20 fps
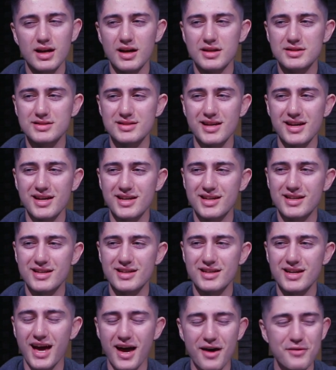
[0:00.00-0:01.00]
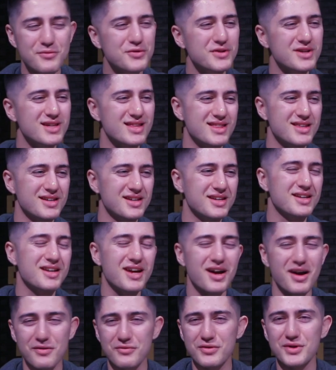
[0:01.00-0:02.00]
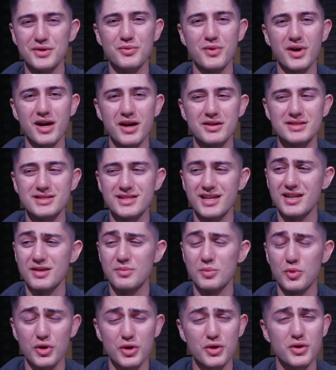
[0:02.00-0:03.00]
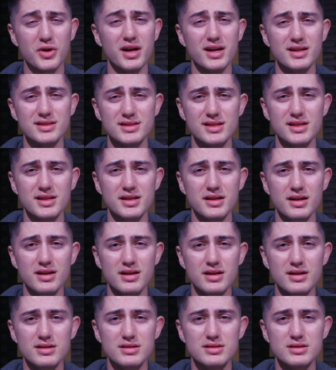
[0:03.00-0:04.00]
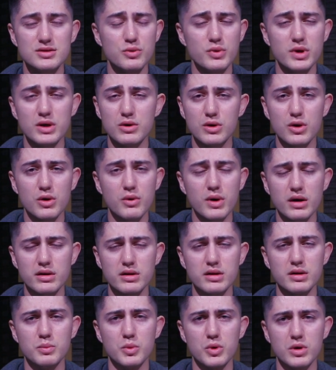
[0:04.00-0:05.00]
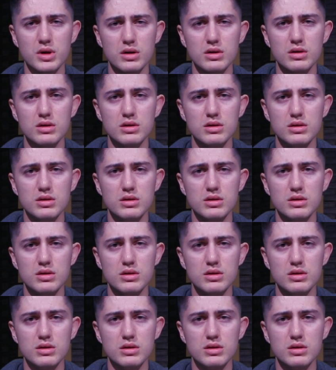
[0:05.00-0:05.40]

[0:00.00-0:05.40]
It's like everything everywhere is getting more crazy, so we don't go out anymore.